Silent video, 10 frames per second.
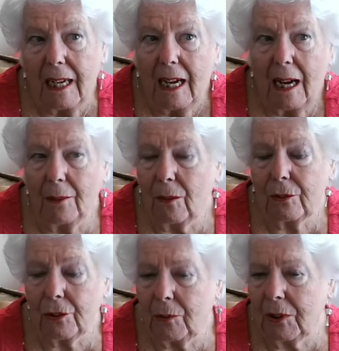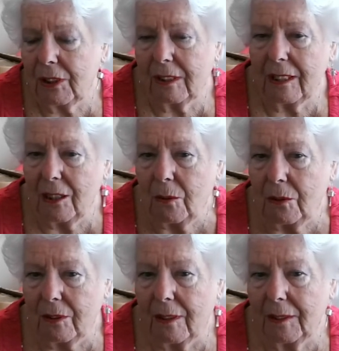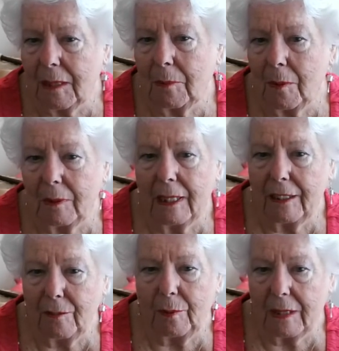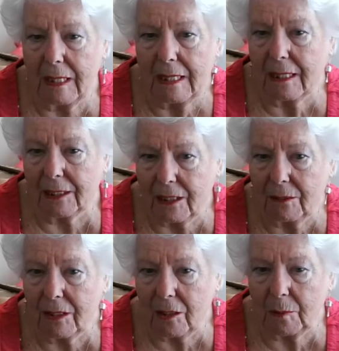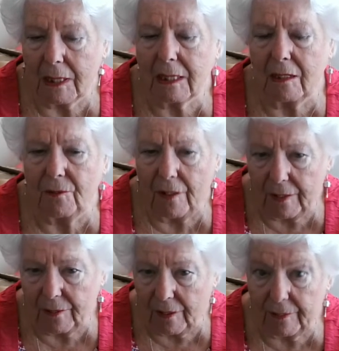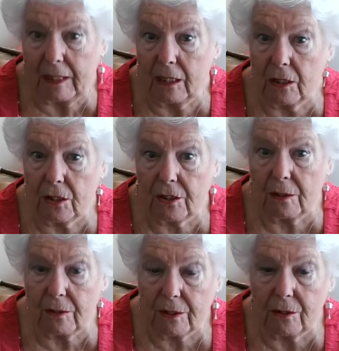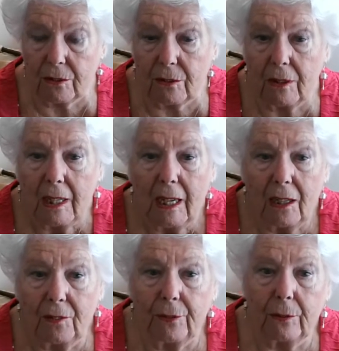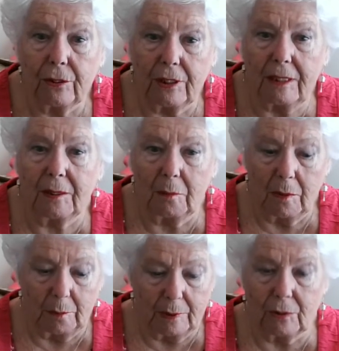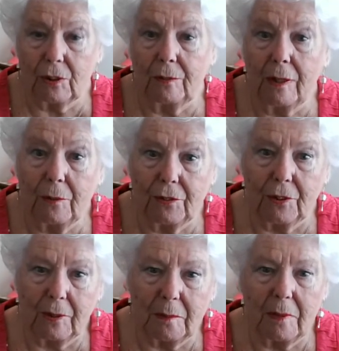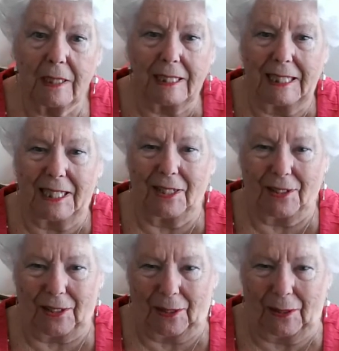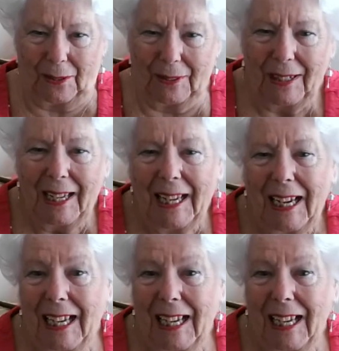I'm not sure which is the older. I think probably Avebury is. I don't know, but it's a very, very large stone circle. Unfortunately, someone built a road through it many years ago, and